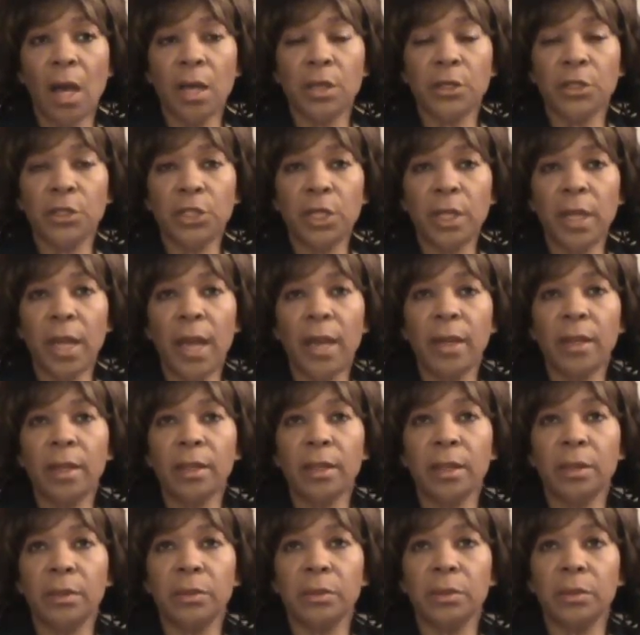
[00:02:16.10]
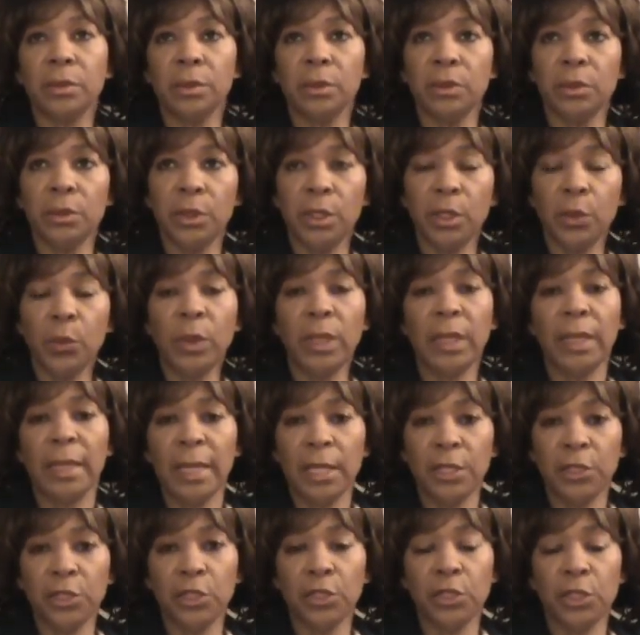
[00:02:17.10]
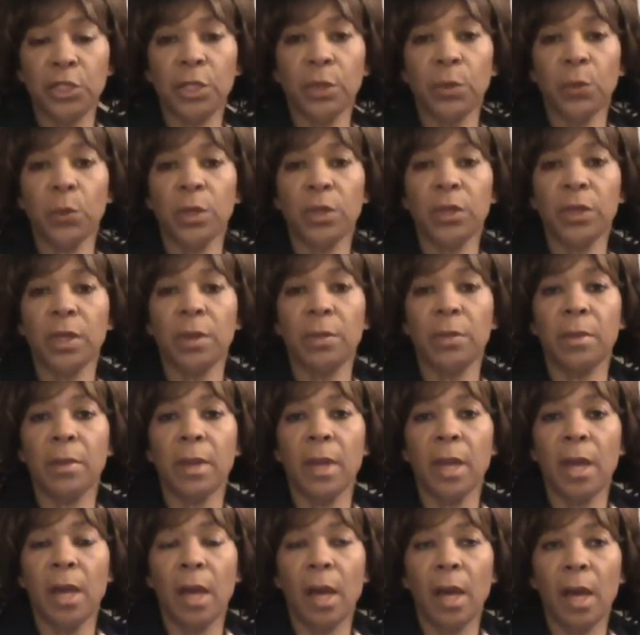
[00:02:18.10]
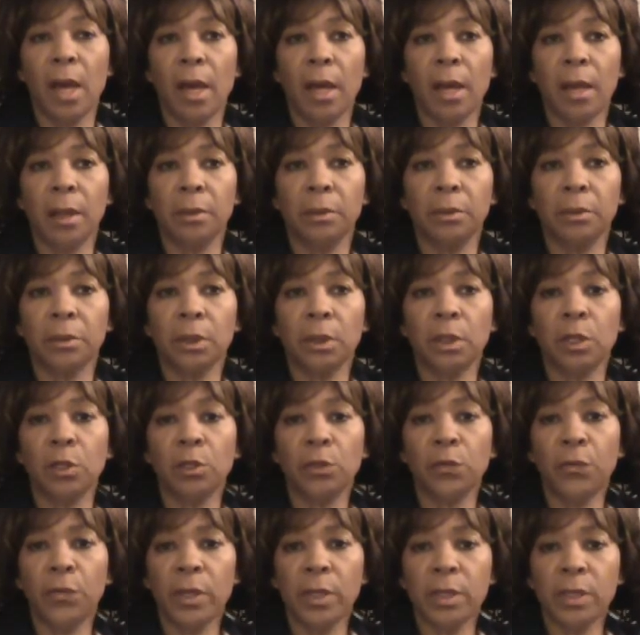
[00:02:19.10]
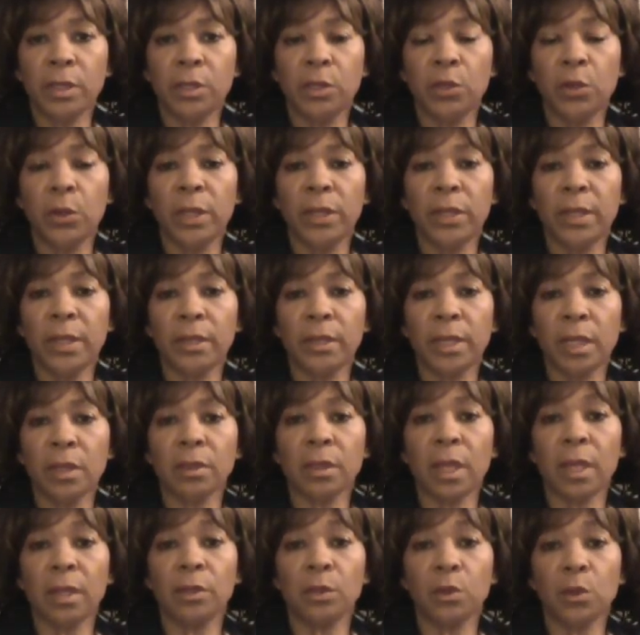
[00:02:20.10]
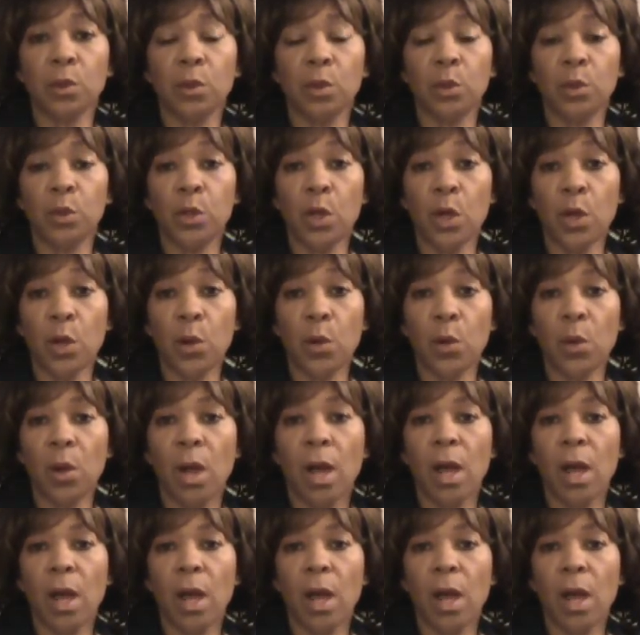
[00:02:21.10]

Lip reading: She had a good relationship with them. Close friends doing things outside of school, no.